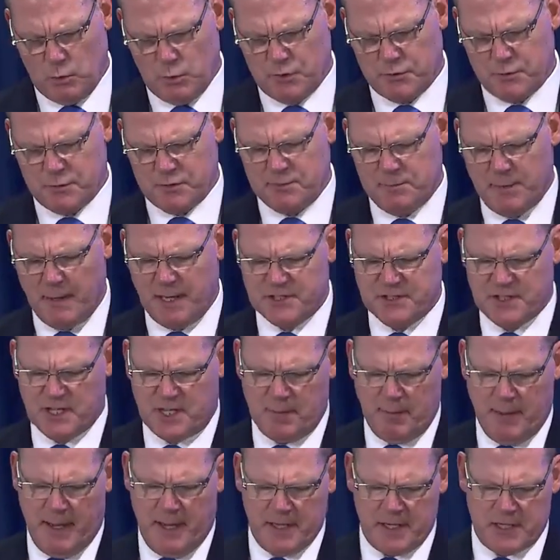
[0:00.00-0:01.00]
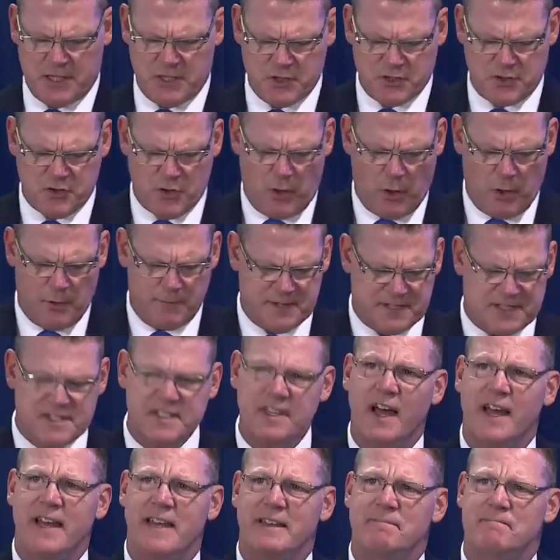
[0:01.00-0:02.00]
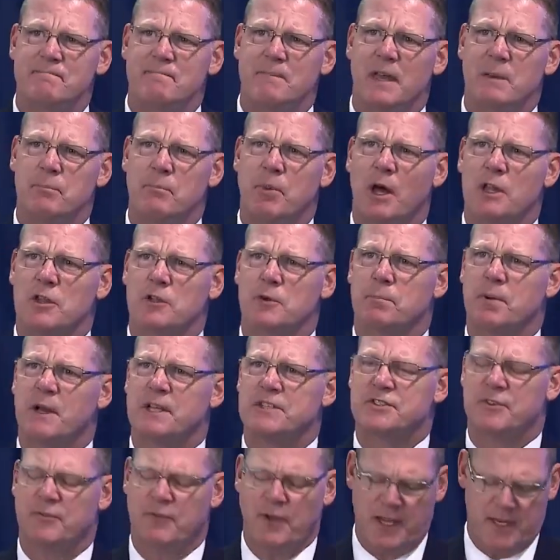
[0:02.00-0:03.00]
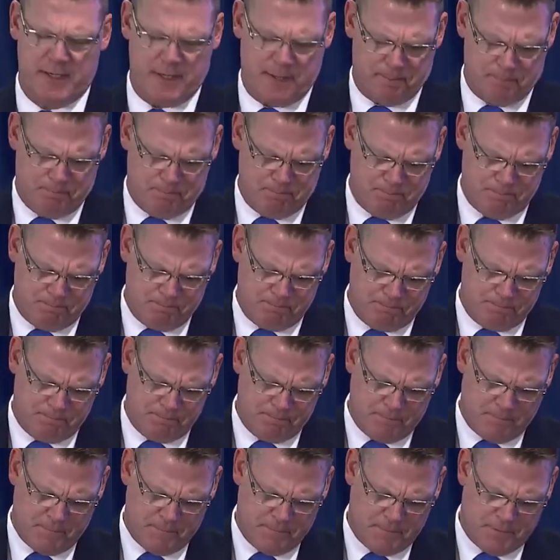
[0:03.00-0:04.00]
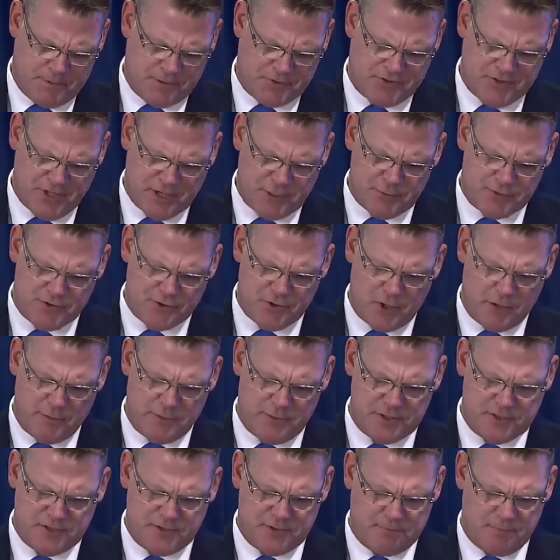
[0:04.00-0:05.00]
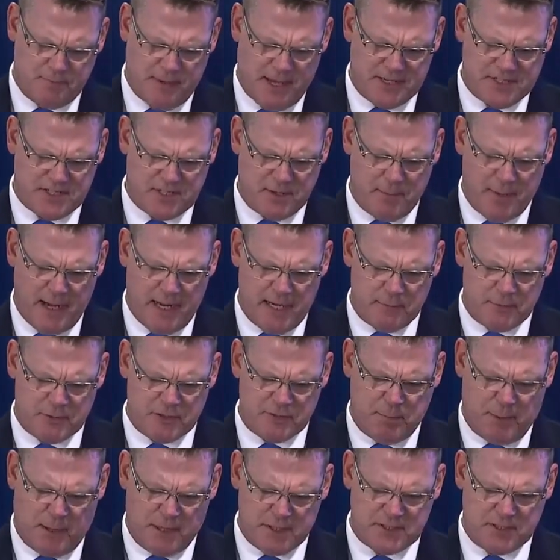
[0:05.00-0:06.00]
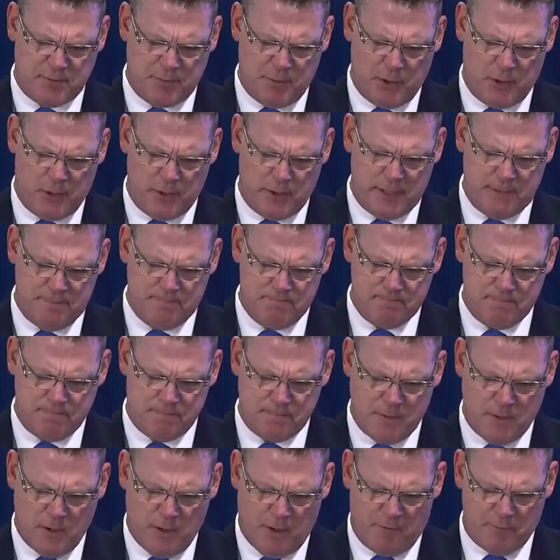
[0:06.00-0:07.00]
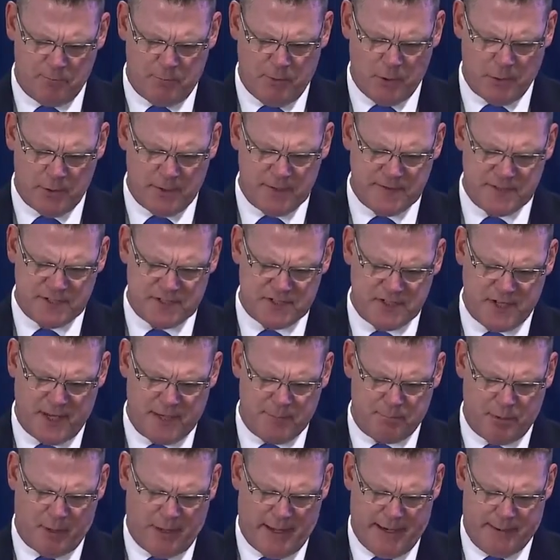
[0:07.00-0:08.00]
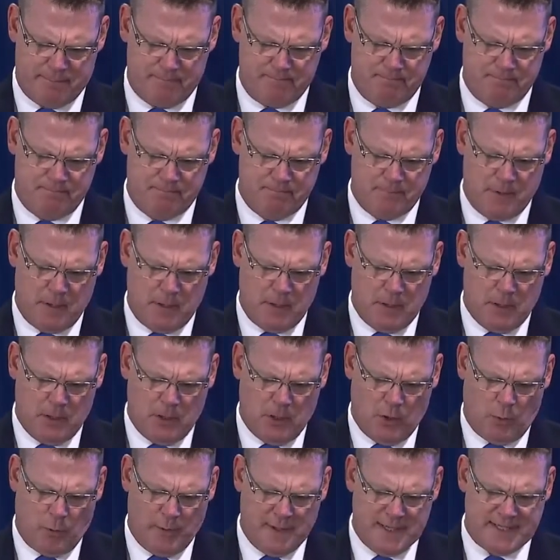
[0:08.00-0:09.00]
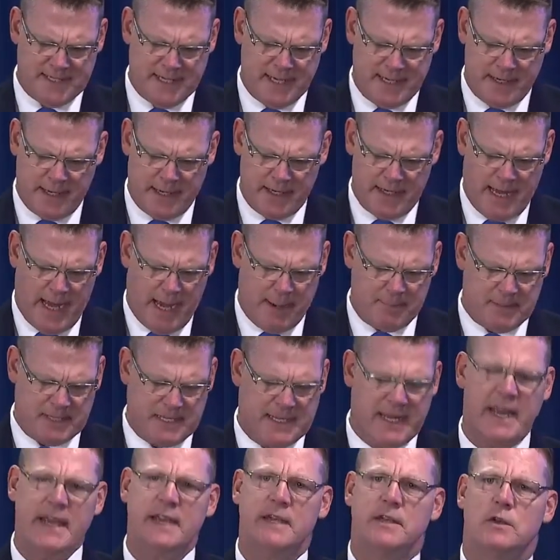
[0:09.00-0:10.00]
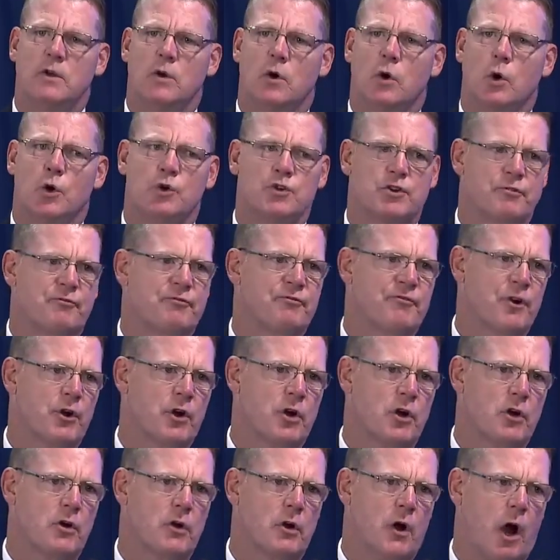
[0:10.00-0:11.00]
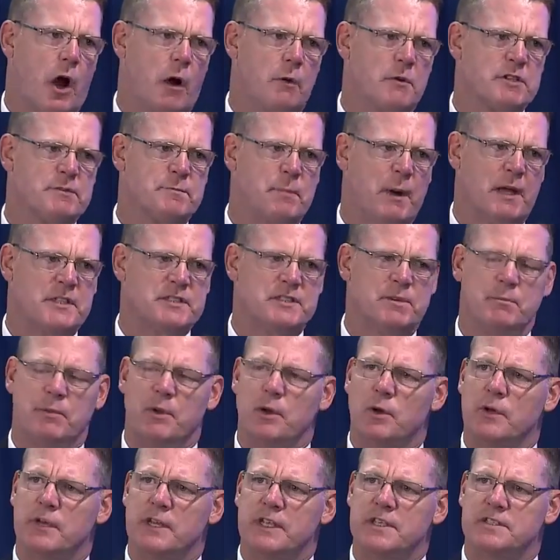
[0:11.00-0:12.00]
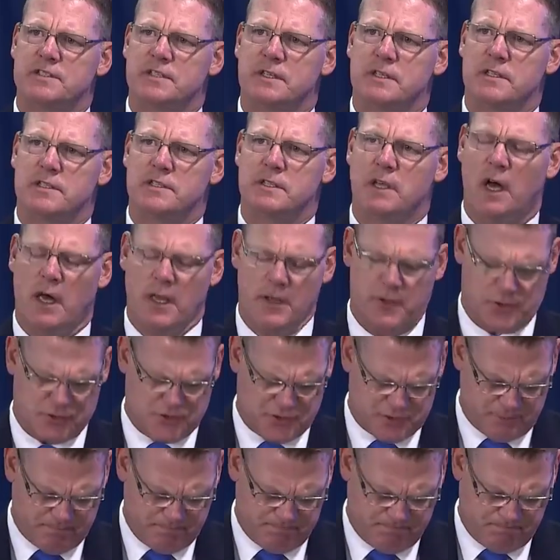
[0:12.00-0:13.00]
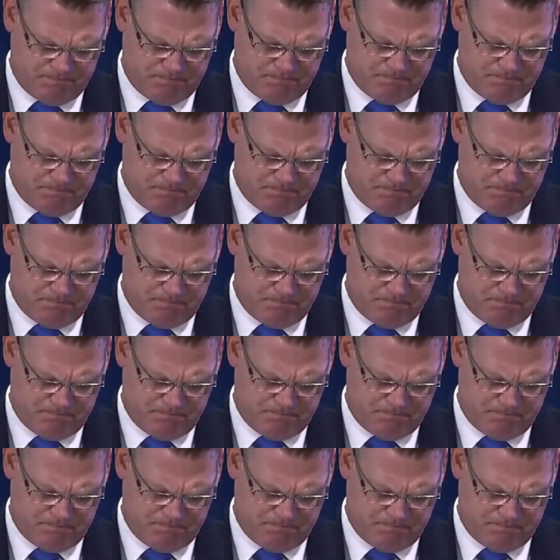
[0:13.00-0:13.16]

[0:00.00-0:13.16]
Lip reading: With respect to command and control of the site in Butler, Pennsylvania, the Secret Service has the main responsibility of building the site plan. We cannot abdicate or defer our responsibilities to others.